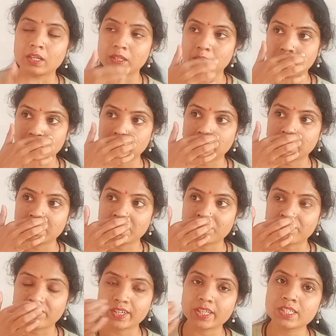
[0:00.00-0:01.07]
The
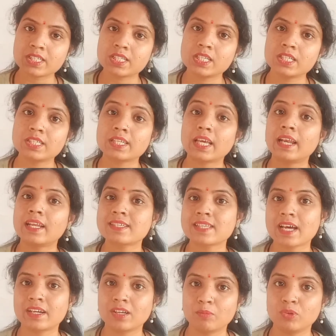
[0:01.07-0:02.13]
first is
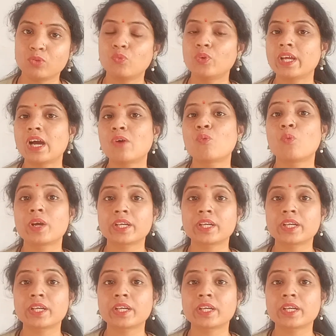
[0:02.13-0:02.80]
LSRW. We have